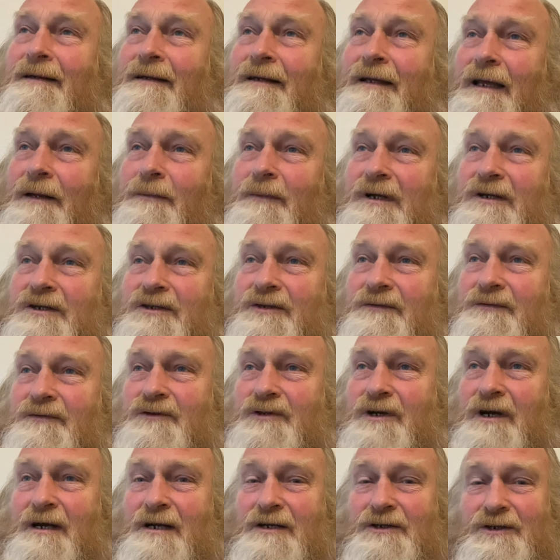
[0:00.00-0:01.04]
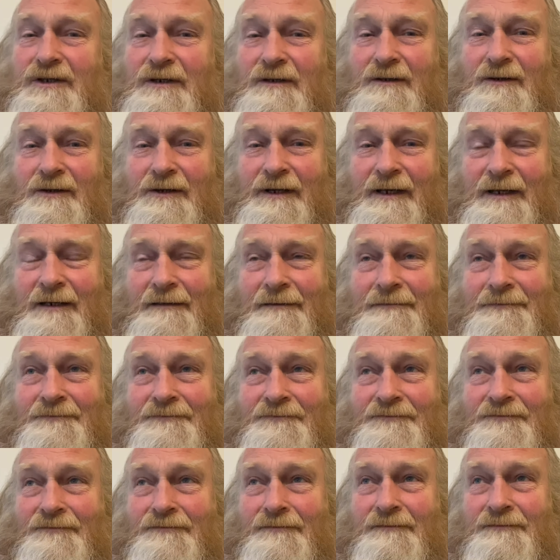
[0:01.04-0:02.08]
image of Churchill looking
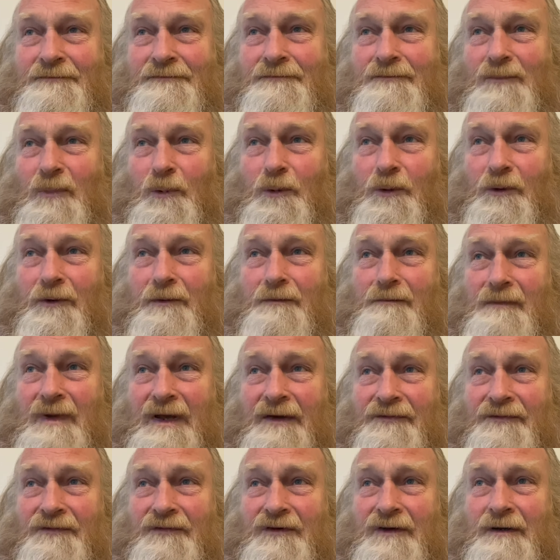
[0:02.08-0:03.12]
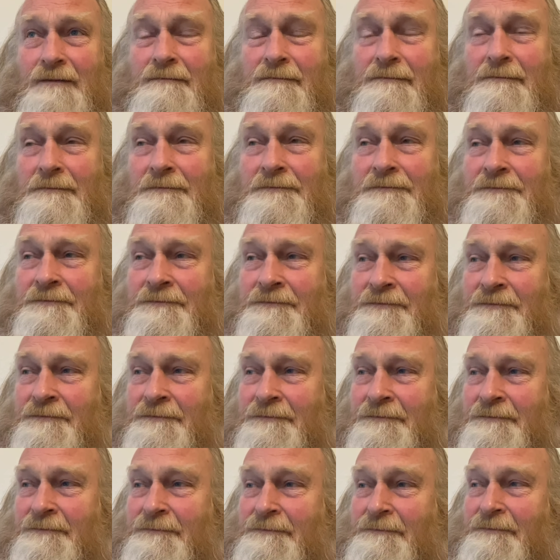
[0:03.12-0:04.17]
more than miffed.
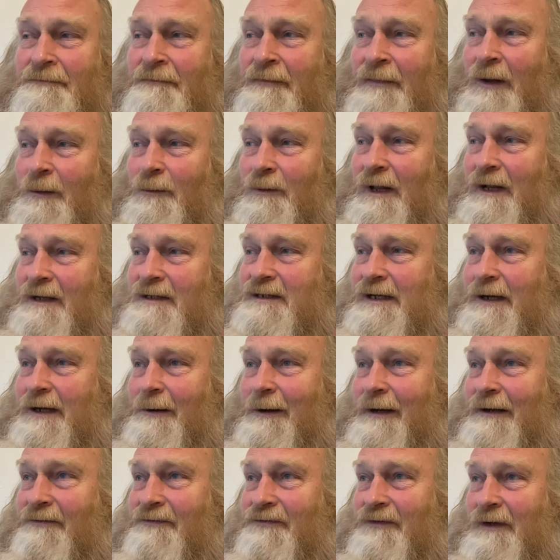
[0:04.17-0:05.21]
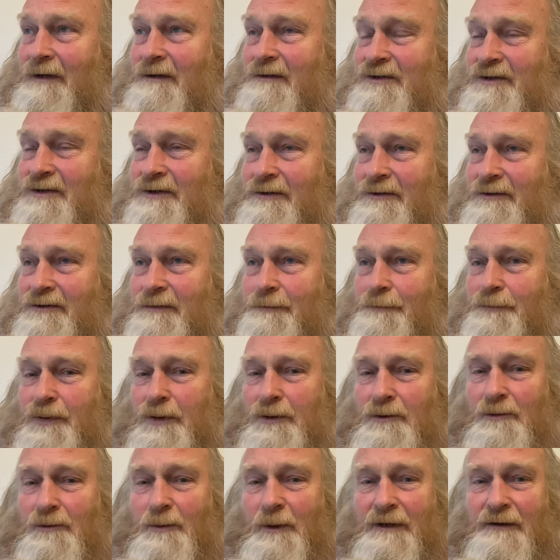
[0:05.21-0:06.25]
Well, that's how I felt too, to
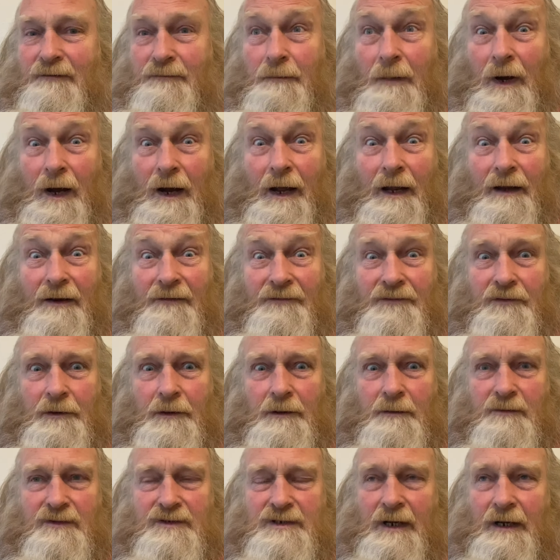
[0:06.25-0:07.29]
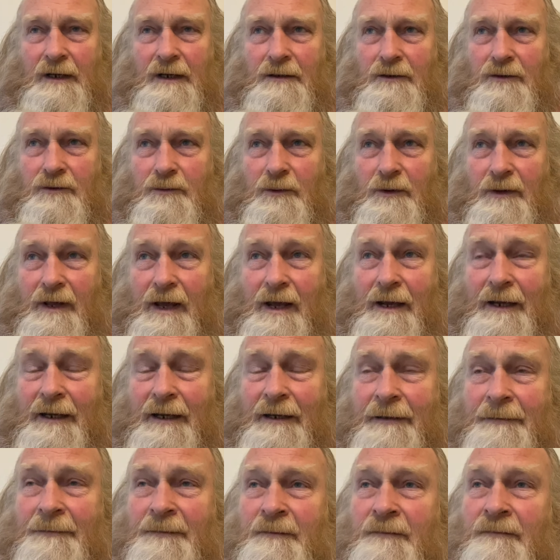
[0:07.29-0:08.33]
pull one of my films down. Who are
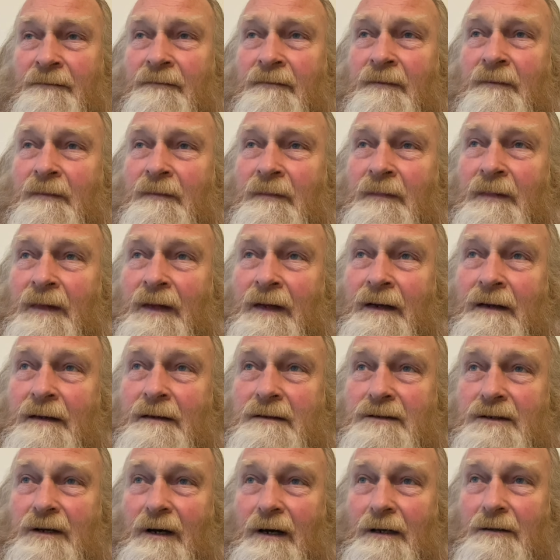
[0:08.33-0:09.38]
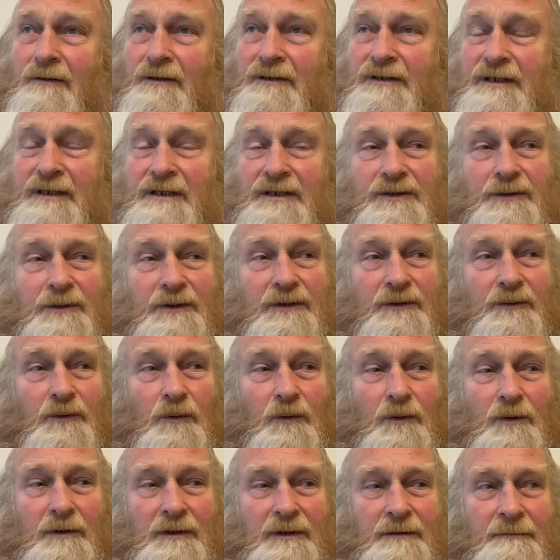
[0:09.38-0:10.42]
they? So I looked into it
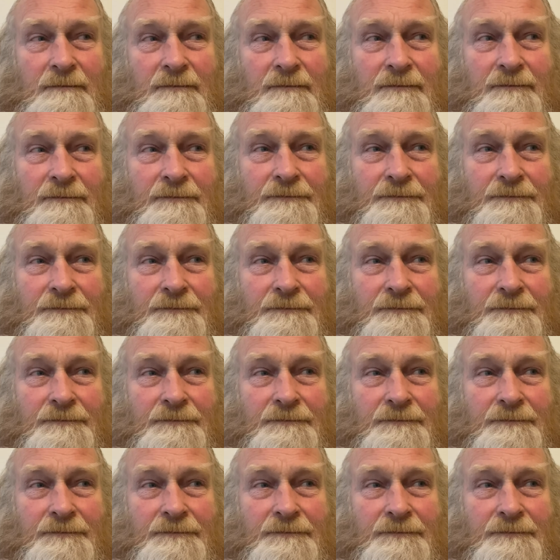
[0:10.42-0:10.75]
all, and